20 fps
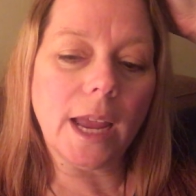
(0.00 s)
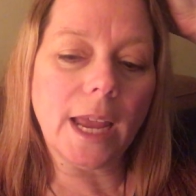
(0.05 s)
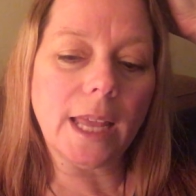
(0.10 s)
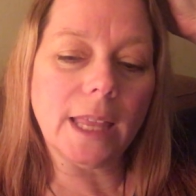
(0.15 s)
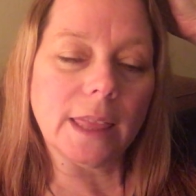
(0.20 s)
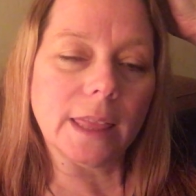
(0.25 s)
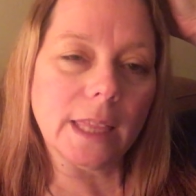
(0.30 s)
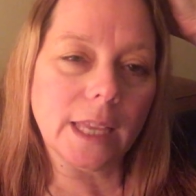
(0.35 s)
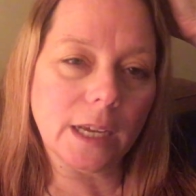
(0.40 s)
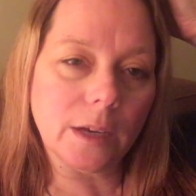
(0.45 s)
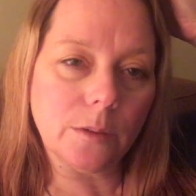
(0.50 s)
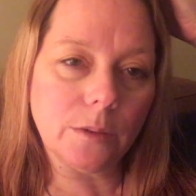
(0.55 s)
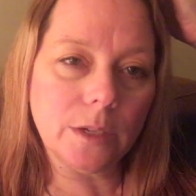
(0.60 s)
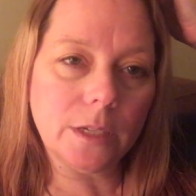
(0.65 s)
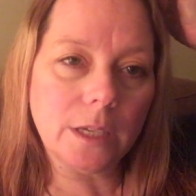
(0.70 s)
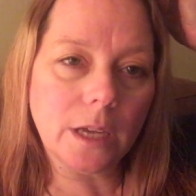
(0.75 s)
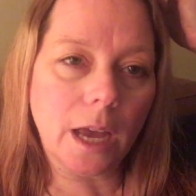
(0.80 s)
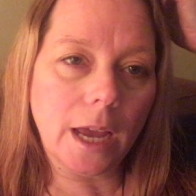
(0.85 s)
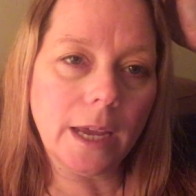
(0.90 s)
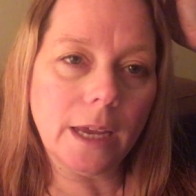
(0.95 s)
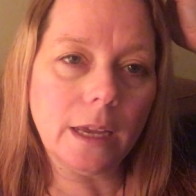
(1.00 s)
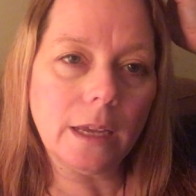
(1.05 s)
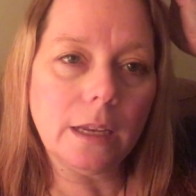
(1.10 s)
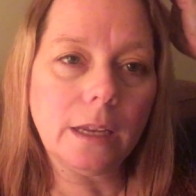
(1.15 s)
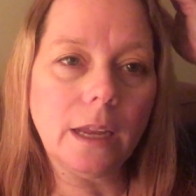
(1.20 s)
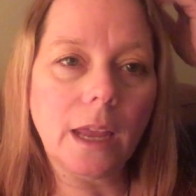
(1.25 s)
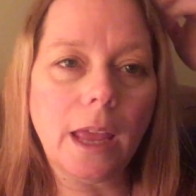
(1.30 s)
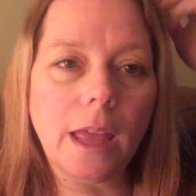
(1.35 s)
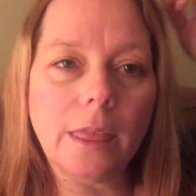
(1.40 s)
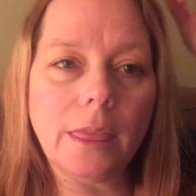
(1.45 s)
a liquid
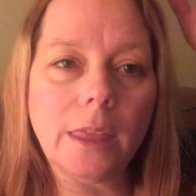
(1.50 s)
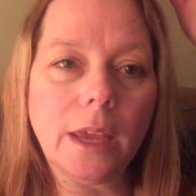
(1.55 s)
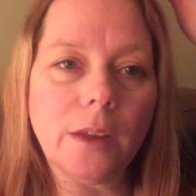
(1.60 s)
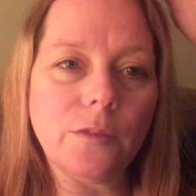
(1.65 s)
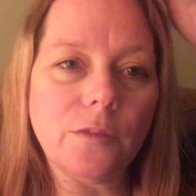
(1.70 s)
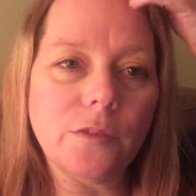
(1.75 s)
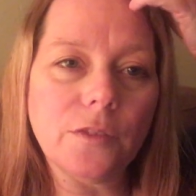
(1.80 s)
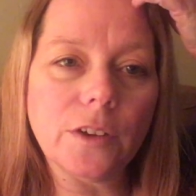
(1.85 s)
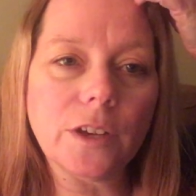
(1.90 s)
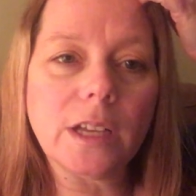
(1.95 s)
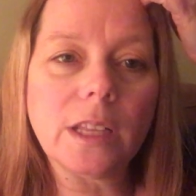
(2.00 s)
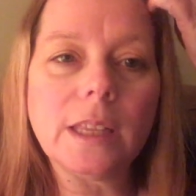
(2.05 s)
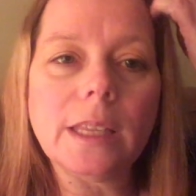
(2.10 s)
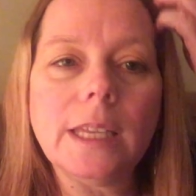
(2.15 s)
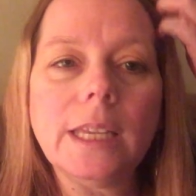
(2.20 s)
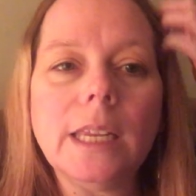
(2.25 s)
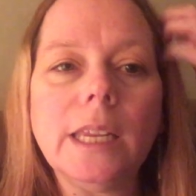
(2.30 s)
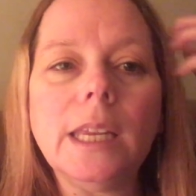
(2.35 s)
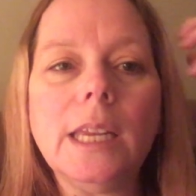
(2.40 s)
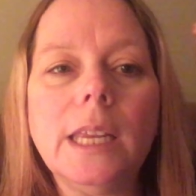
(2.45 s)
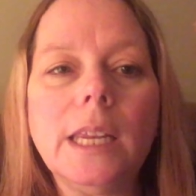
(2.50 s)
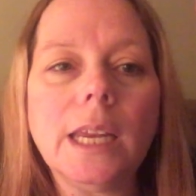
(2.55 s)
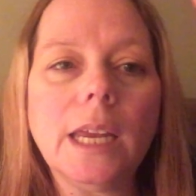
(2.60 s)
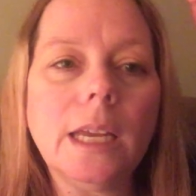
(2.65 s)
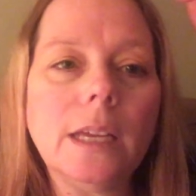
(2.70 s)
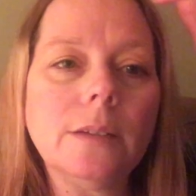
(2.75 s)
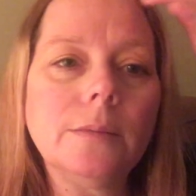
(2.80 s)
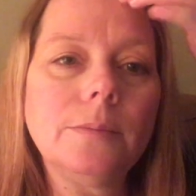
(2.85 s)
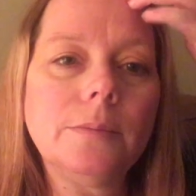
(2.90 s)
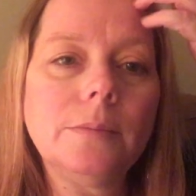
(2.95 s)
diet, and then for clean
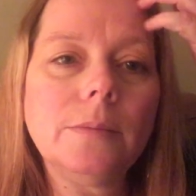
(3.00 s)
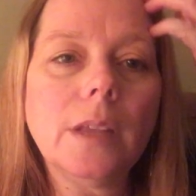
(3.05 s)
eating.